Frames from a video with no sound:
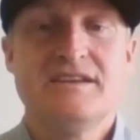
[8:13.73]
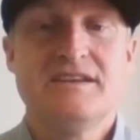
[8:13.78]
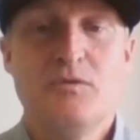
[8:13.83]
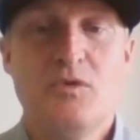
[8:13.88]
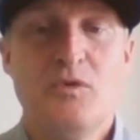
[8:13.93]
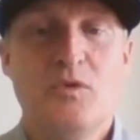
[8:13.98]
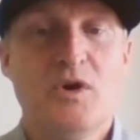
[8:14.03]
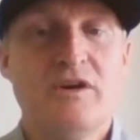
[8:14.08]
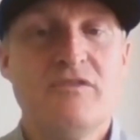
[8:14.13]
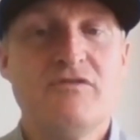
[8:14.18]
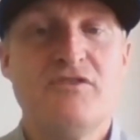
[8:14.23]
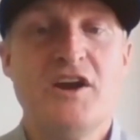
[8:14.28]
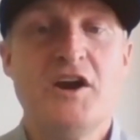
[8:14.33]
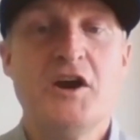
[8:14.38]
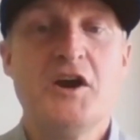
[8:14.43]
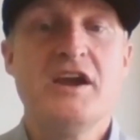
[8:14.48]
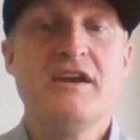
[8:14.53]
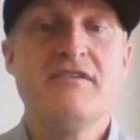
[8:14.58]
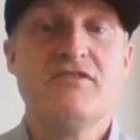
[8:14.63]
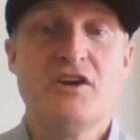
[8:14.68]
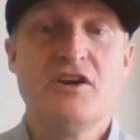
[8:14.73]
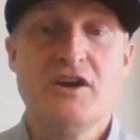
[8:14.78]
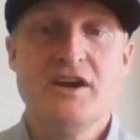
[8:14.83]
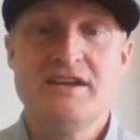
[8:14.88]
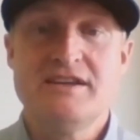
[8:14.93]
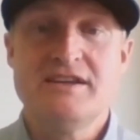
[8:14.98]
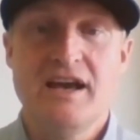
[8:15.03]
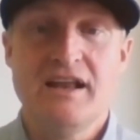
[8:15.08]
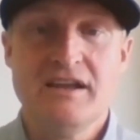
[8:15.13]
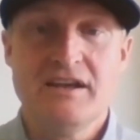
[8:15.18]
we're very,
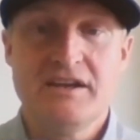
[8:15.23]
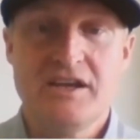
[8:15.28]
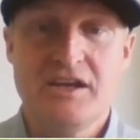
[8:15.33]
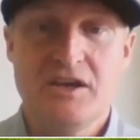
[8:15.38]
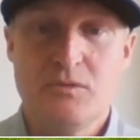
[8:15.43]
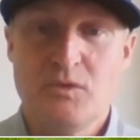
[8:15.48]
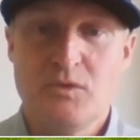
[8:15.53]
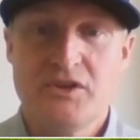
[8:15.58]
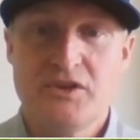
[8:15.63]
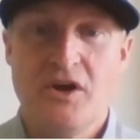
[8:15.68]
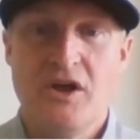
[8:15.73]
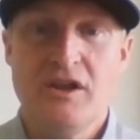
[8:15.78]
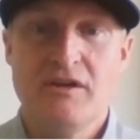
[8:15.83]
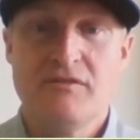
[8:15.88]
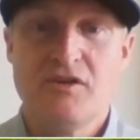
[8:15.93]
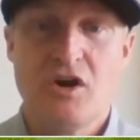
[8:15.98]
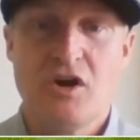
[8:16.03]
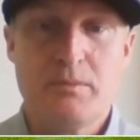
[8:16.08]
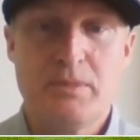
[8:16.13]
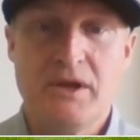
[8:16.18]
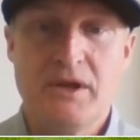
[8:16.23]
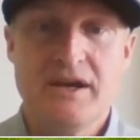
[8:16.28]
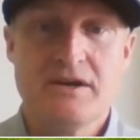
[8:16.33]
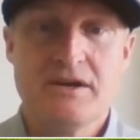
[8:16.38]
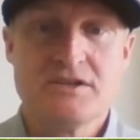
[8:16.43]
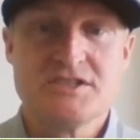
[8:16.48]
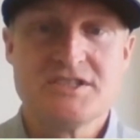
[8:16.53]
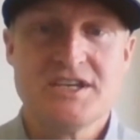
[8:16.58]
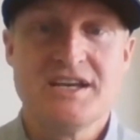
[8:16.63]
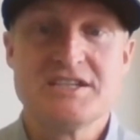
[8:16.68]
very delicate with all of our
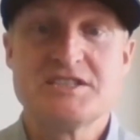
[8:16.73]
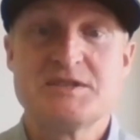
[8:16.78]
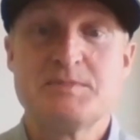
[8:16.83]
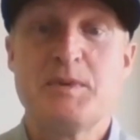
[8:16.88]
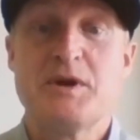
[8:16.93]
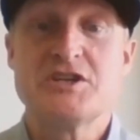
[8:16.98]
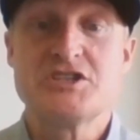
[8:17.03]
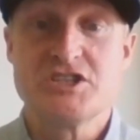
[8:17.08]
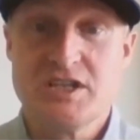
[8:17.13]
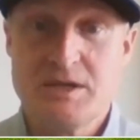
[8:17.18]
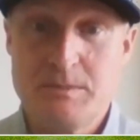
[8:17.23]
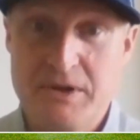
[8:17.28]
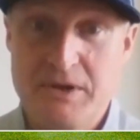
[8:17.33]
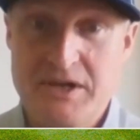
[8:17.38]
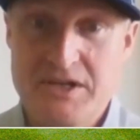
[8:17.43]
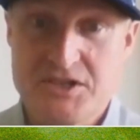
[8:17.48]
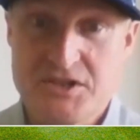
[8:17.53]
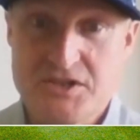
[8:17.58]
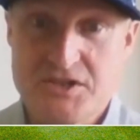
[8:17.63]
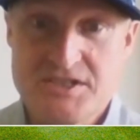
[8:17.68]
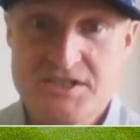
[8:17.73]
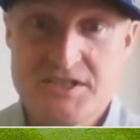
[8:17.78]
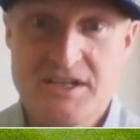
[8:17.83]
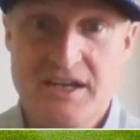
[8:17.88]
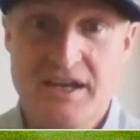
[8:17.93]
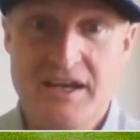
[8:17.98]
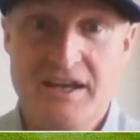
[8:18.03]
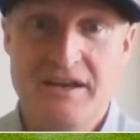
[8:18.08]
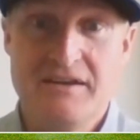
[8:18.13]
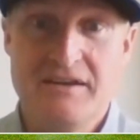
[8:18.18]
players, especially
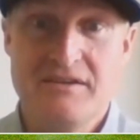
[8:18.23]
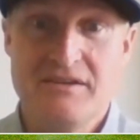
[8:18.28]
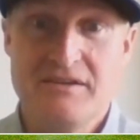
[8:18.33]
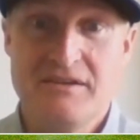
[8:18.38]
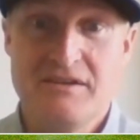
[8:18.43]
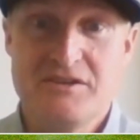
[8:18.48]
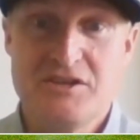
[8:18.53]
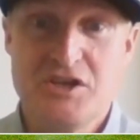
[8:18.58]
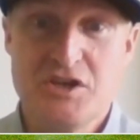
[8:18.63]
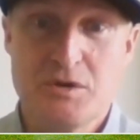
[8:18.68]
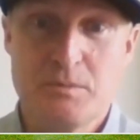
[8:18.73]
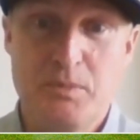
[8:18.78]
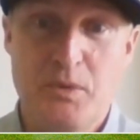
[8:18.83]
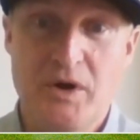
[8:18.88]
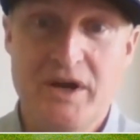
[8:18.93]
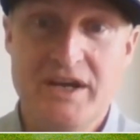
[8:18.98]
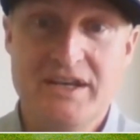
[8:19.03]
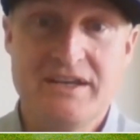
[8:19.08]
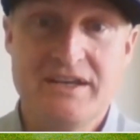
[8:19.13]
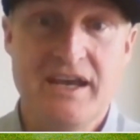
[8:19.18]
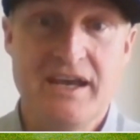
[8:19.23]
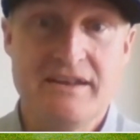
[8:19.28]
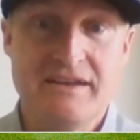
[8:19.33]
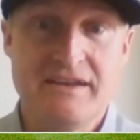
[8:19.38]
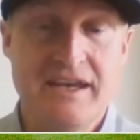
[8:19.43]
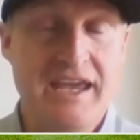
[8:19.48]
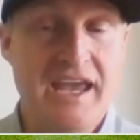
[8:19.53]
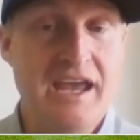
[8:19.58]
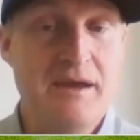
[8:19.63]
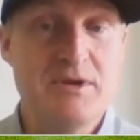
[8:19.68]
pitchers. And to your point, Ken,
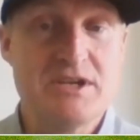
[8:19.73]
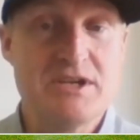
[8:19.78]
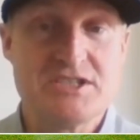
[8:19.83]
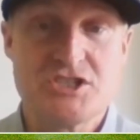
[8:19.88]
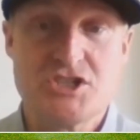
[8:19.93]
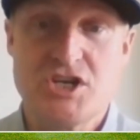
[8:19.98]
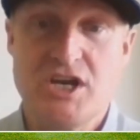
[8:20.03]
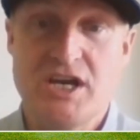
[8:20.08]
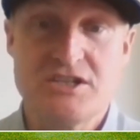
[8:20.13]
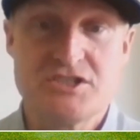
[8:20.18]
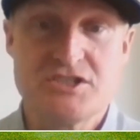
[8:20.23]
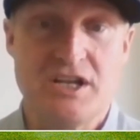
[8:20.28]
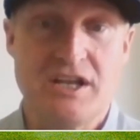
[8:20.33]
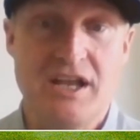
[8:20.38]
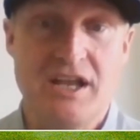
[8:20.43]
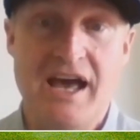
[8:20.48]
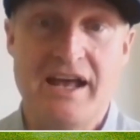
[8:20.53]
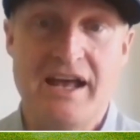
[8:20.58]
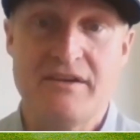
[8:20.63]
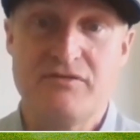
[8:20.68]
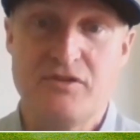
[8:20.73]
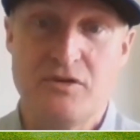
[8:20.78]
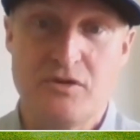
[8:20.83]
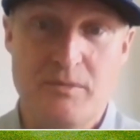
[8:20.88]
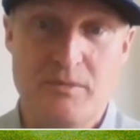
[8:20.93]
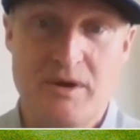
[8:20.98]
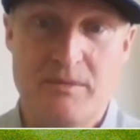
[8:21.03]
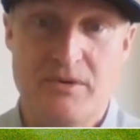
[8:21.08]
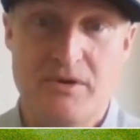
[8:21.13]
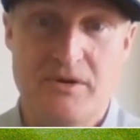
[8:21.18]
the game has changed a lot. If you
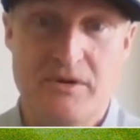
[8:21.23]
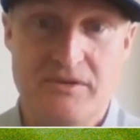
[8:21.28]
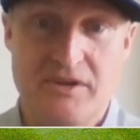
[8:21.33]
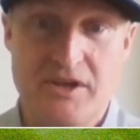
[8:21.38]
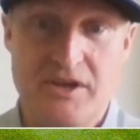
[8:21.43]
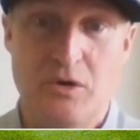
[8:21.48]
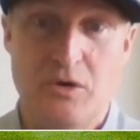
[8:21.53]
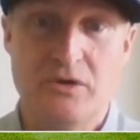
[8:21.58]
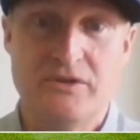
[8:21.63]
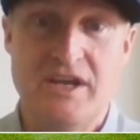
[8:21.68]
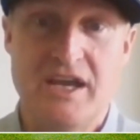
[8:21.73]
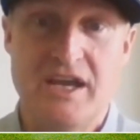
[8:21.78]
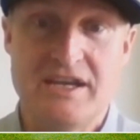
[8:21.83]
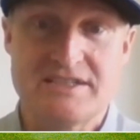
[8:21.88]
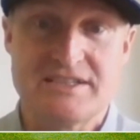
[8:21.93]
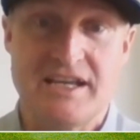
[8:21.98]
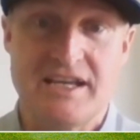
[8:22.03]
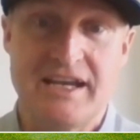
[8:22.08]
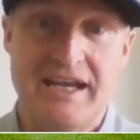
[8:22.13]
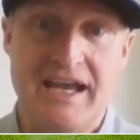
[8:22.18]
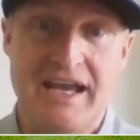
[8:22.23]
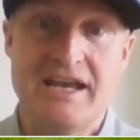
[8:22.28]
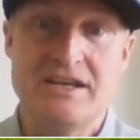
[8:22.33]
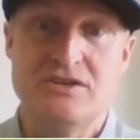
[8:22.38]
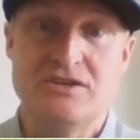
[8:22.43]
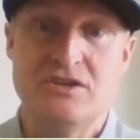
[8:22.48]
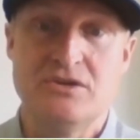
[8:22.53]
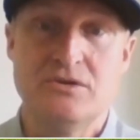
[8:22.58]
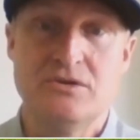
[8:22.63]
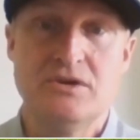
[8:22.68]
remember the old days, like
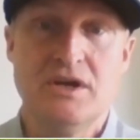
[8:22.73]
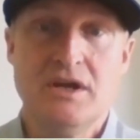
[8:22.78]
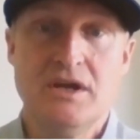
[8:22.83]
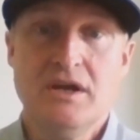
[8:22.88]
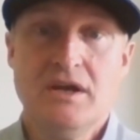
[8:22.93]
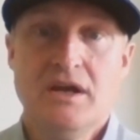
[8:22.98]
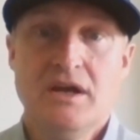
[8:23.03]
I do,